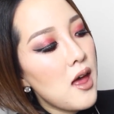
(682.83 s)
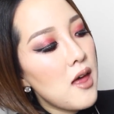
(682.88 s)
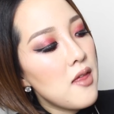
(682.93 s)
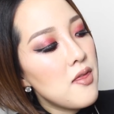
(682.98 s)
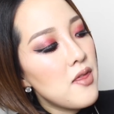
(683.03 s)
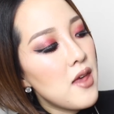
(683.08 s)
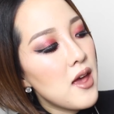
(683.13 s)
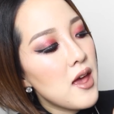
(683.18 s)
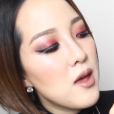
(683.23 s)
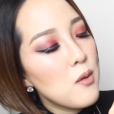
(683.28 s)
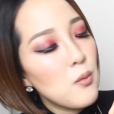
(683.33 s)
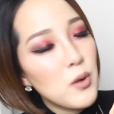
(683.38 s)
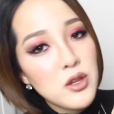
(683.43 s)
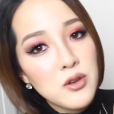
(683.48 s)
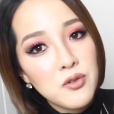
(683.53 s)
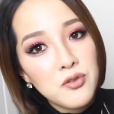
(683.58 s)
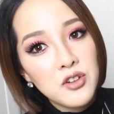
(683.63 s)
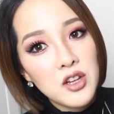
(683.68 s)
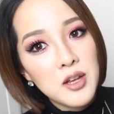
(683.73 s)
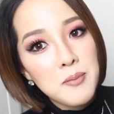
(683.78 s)
and then when
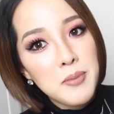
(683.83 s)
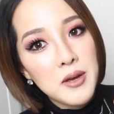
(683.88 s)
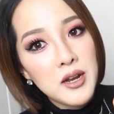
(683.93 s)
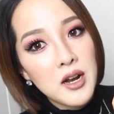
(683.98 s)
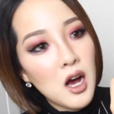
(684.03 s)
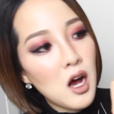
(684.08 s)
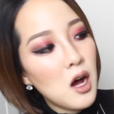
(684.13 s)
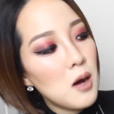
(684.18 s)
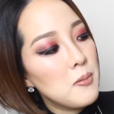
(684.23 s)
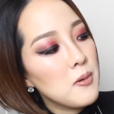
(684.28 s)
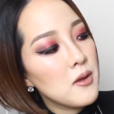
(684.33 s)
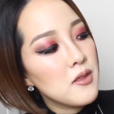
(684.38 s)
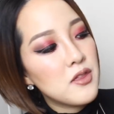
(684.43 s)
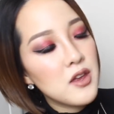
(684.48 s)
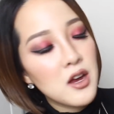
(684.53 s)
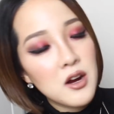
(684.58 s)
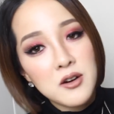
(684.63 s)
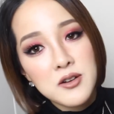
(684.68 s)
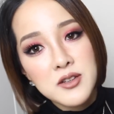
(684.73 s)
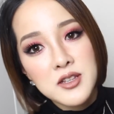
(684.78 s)
you flip it up
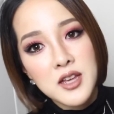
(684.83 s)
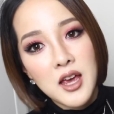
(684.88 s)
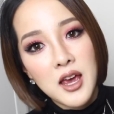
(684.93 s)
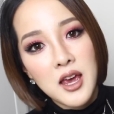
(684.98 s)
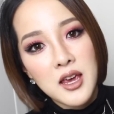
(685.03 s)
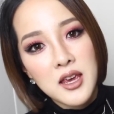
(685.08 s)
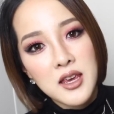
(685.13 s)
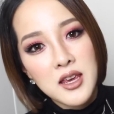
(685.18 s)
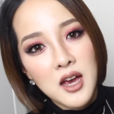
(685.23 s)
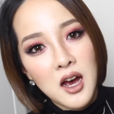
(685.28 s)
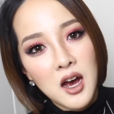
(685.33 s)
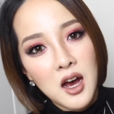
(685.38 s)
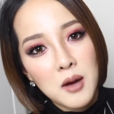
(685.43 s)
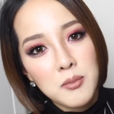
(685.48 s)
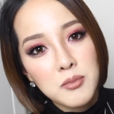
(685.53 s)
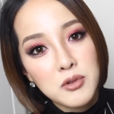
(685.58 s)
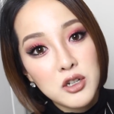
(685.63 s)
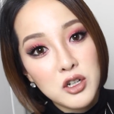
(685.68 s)
there's a uh,